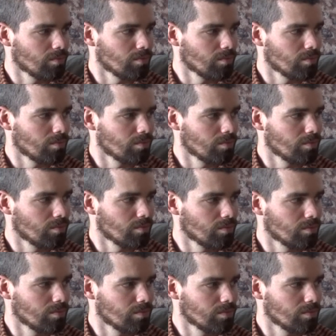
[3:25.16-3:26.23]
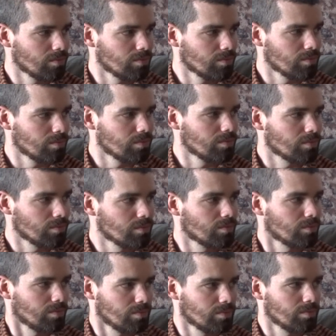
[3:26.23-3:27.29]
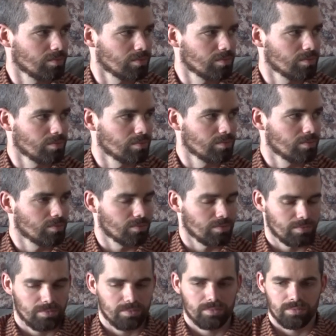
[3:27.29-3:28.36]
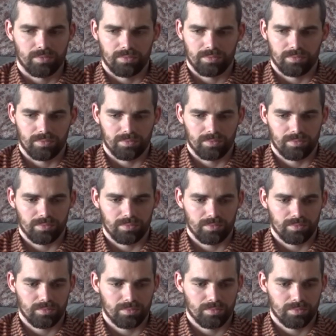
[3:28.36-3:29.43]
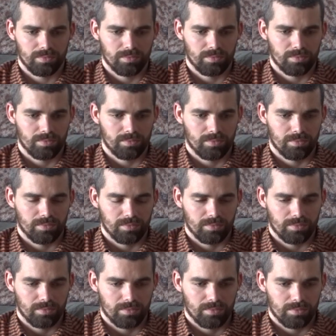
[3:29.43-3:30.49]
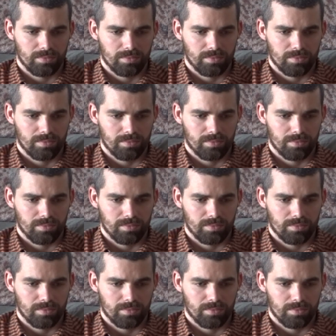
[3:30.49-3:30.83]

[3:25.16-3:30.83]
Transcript: No words are spoken by the person on screen.